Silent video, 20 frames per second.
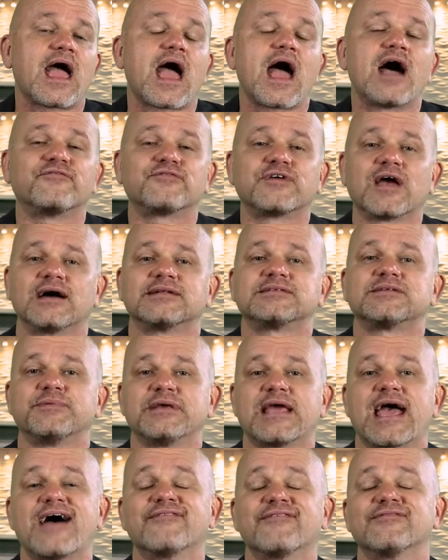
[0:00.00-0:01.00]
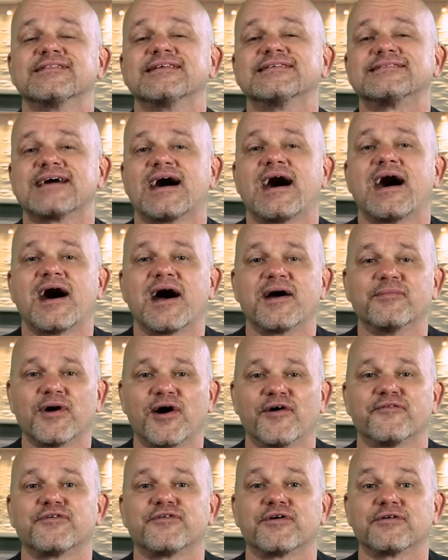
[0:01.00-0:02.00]
have got to be having the time
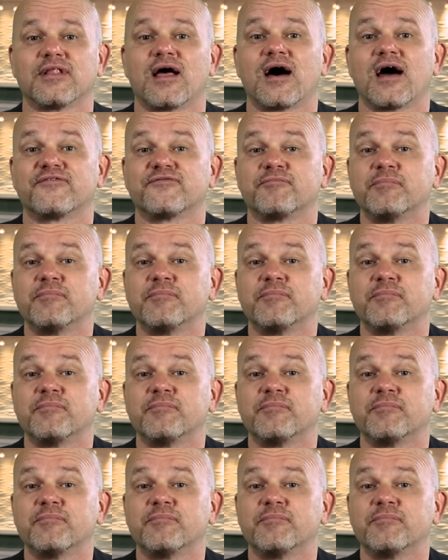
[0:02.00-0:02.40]
of their life